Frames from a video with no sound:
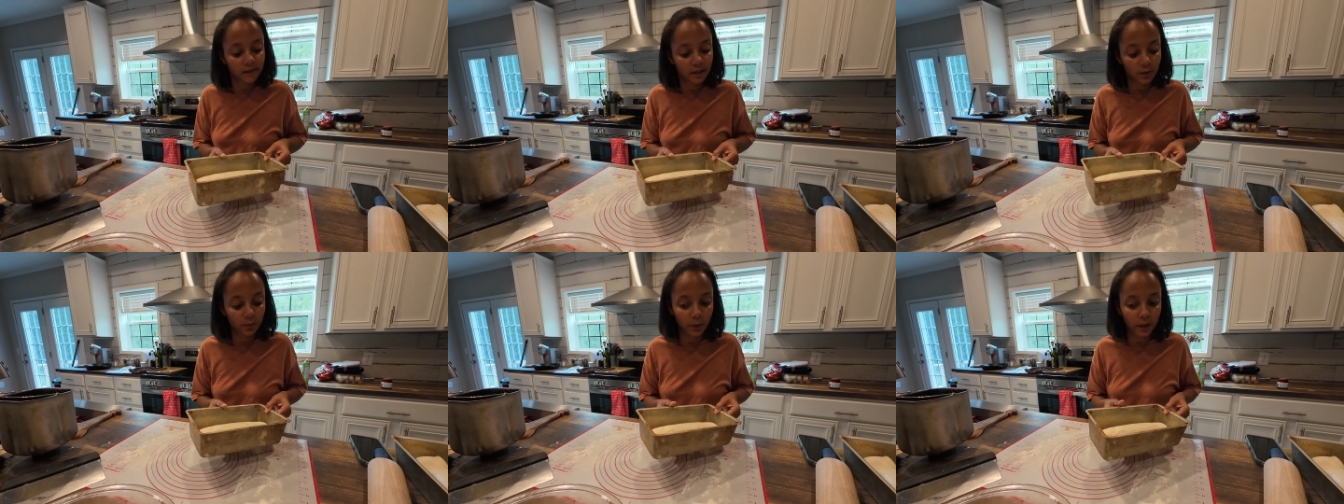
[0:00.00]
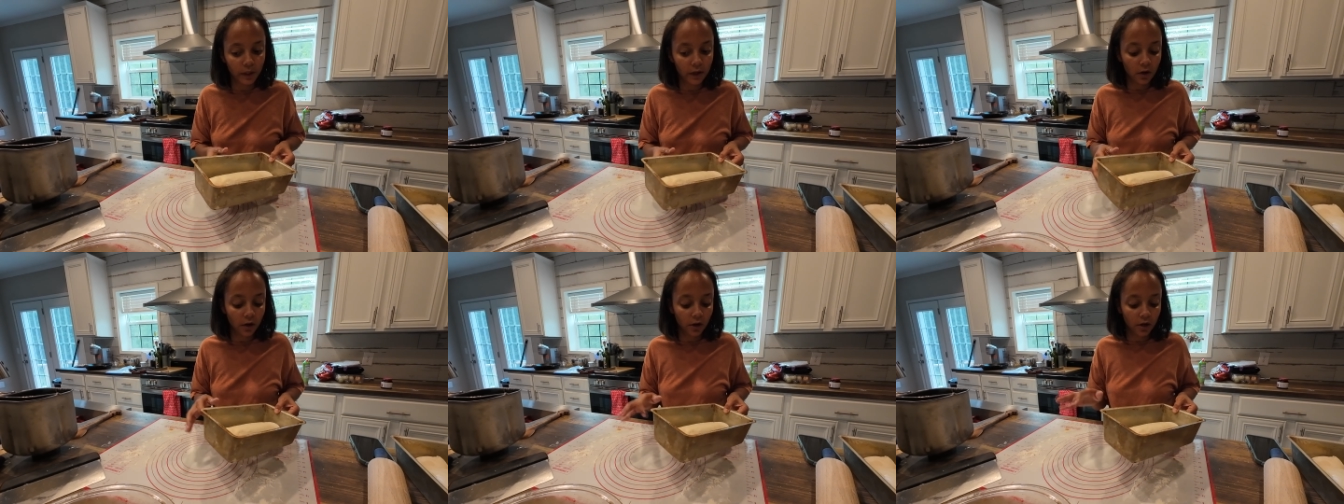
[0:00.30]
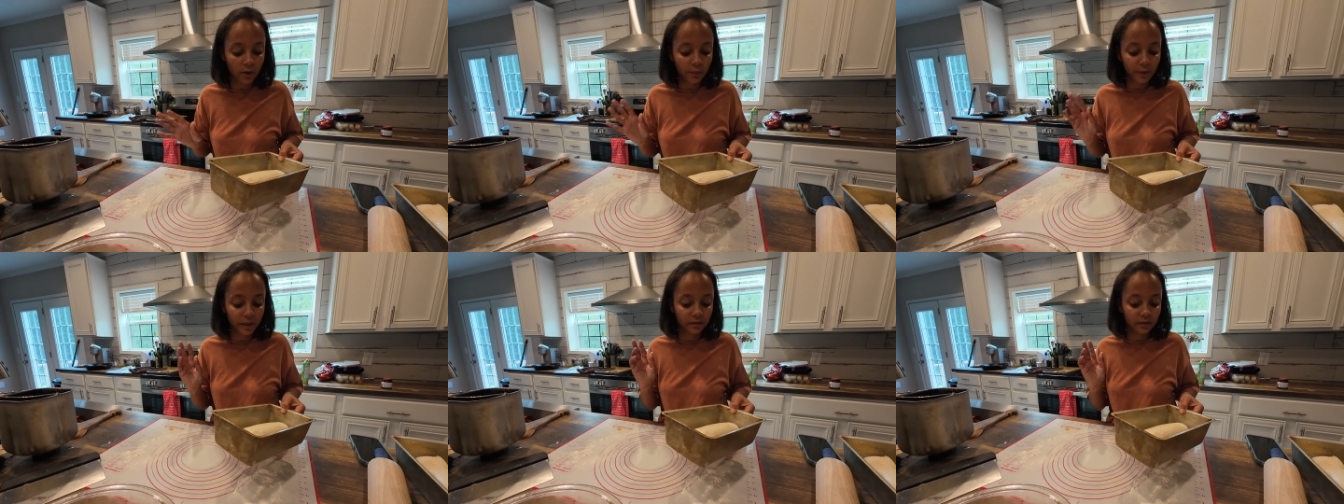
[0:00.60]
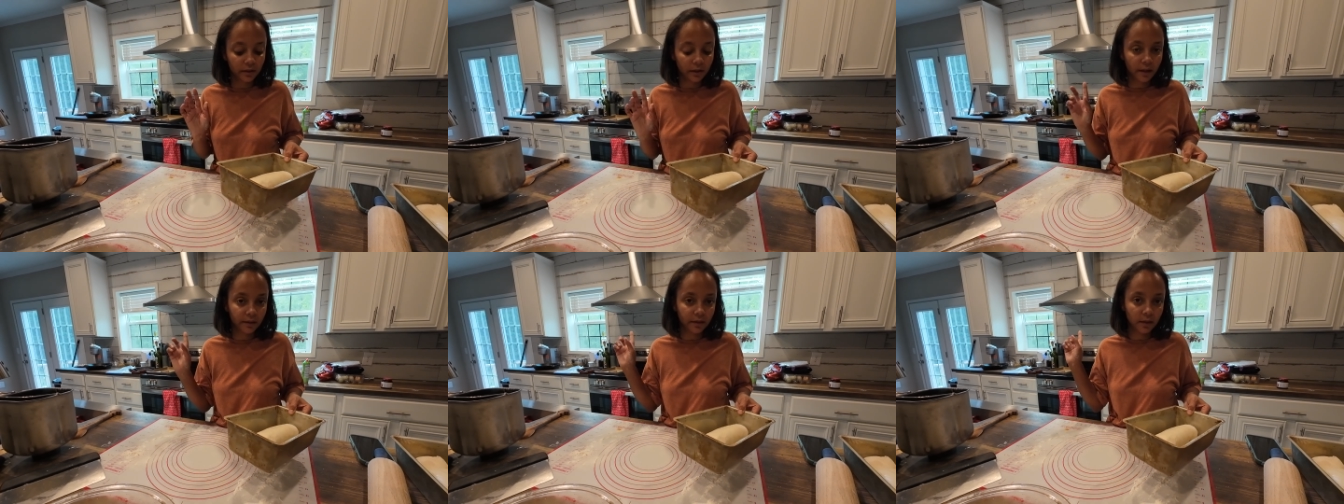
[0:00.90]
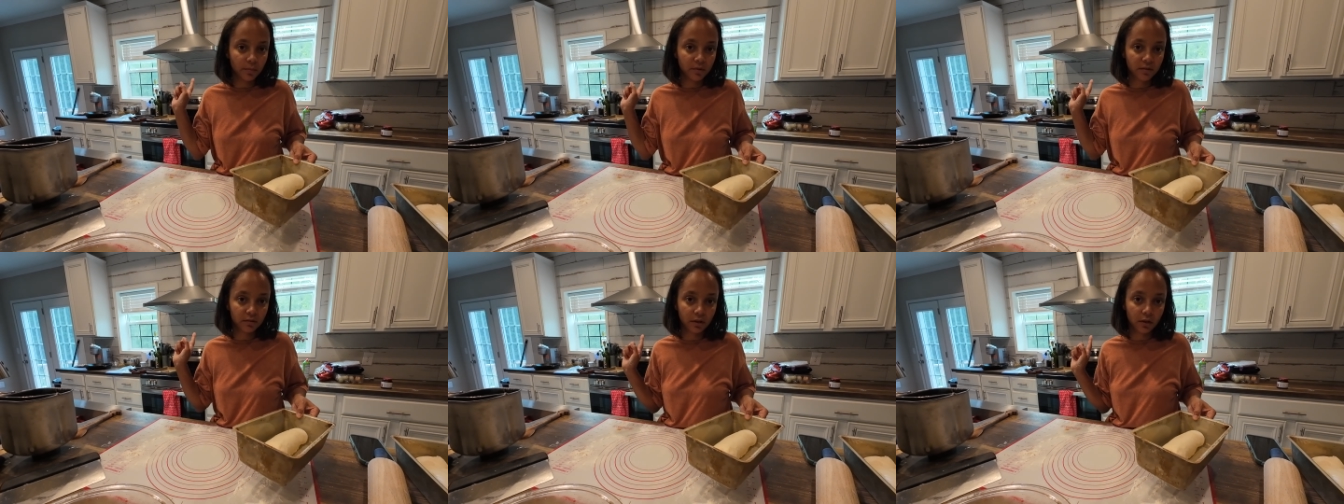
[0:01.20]
and we are going to let
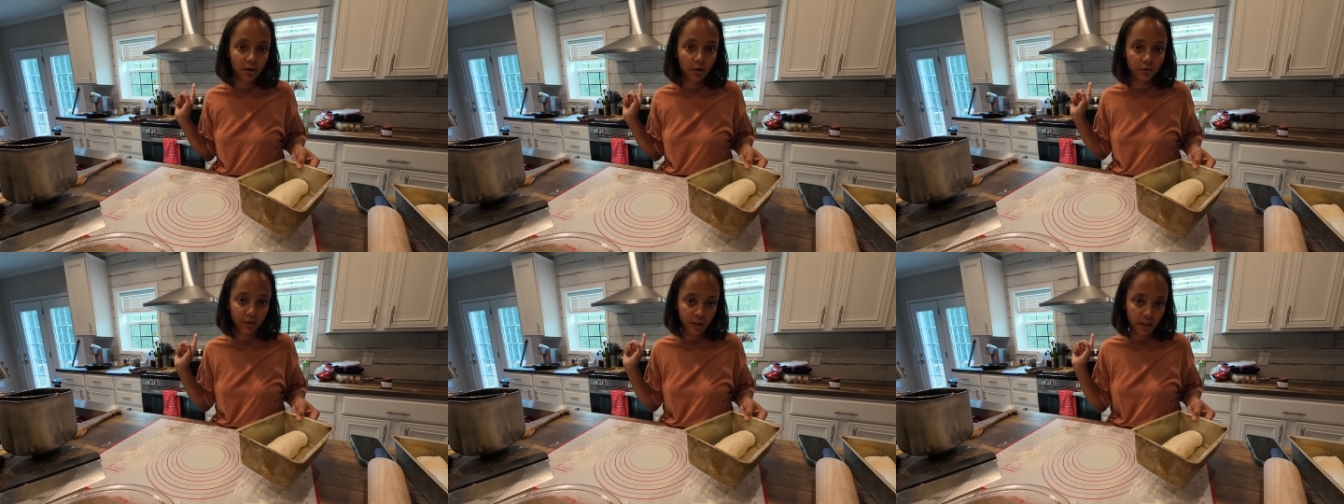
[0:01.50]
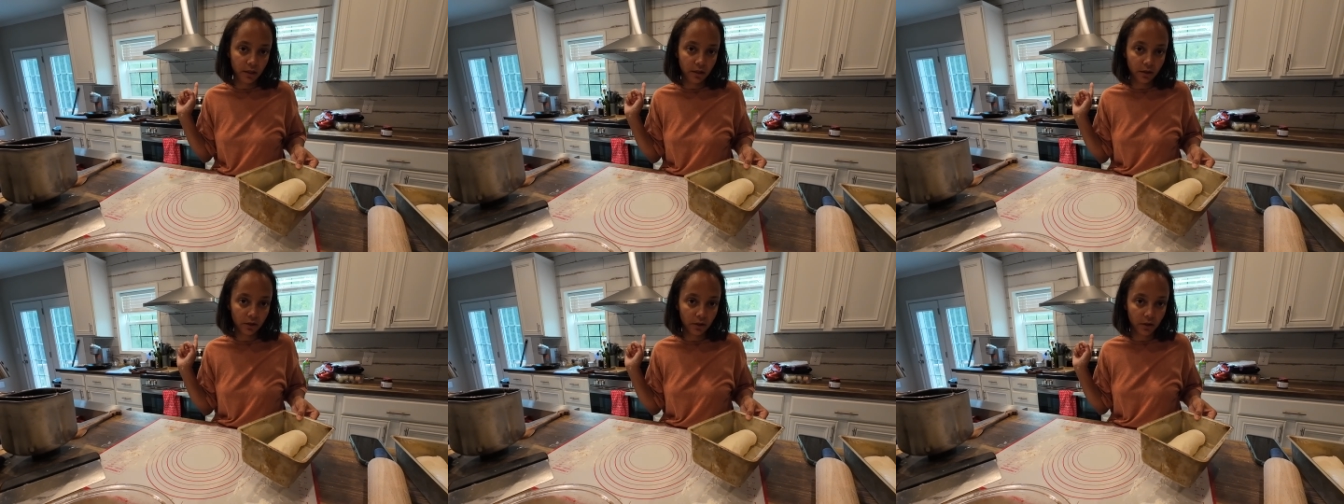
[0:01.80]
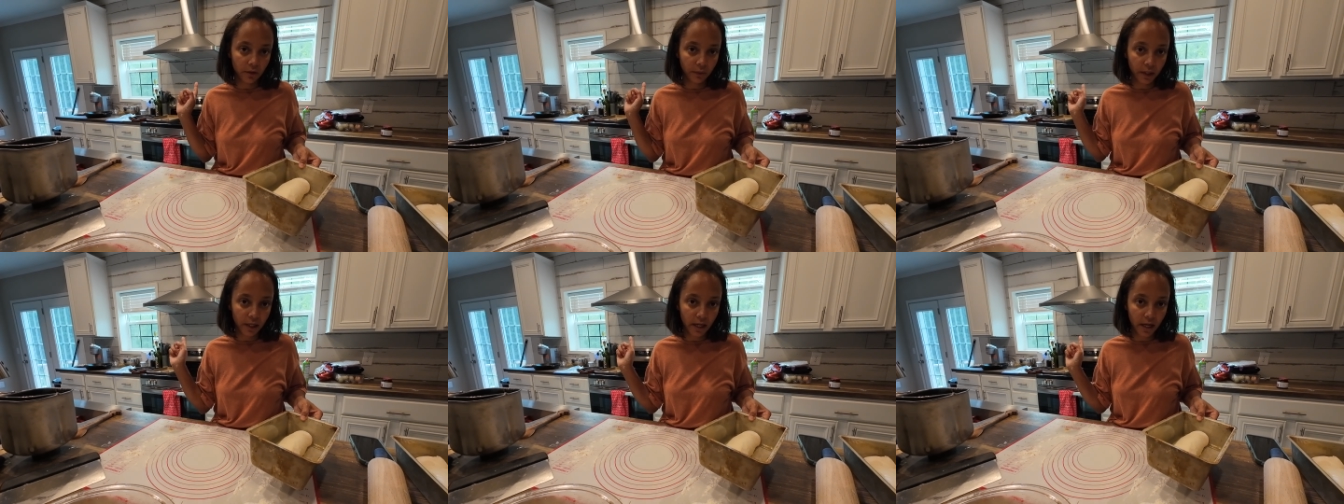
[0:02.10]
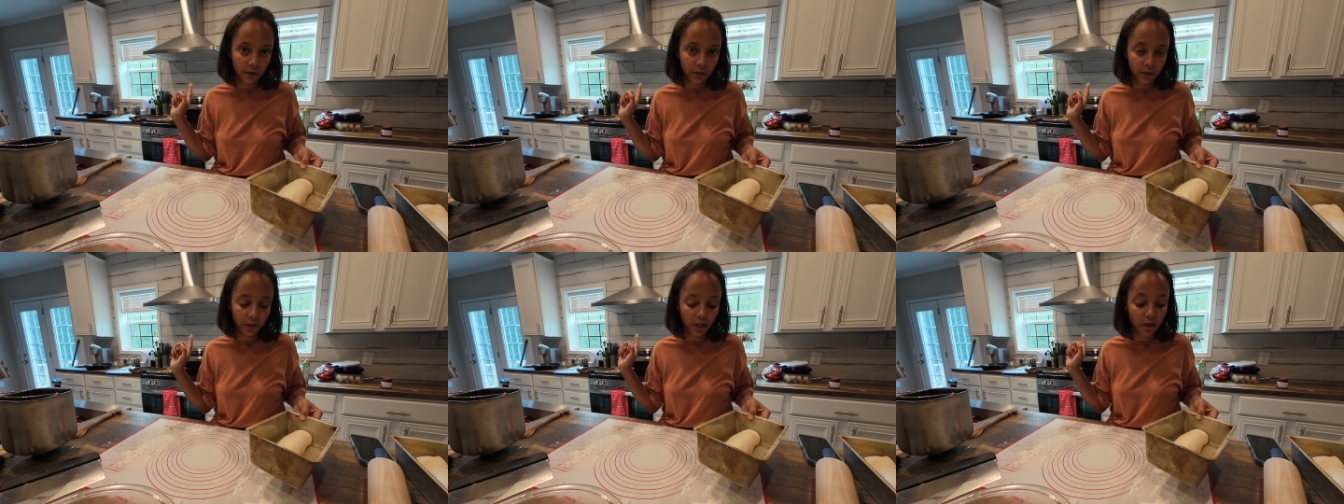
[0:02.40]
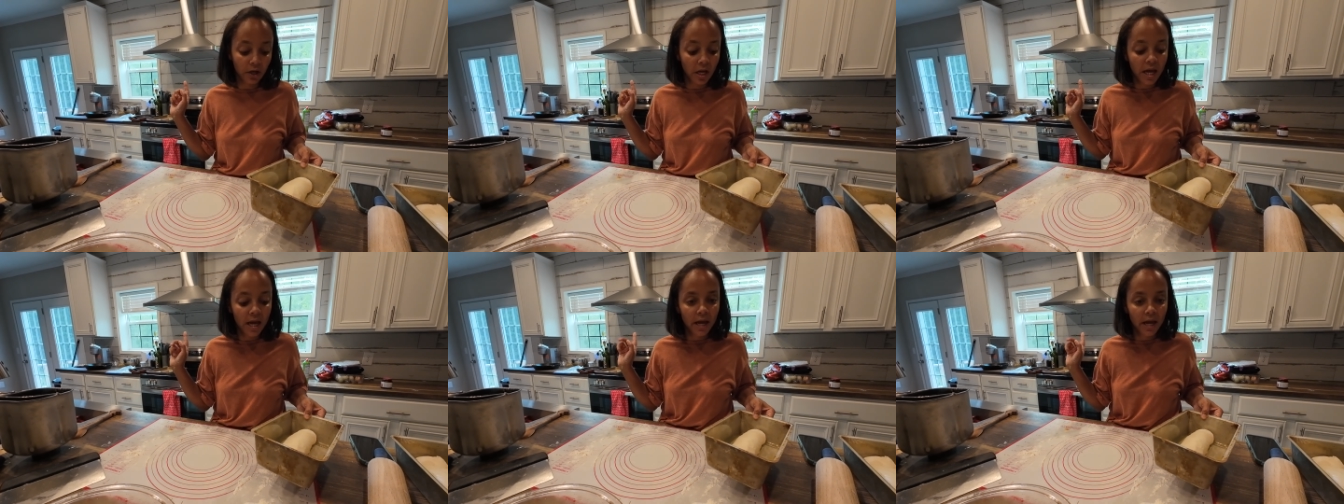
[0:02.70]
them sit over here on the counter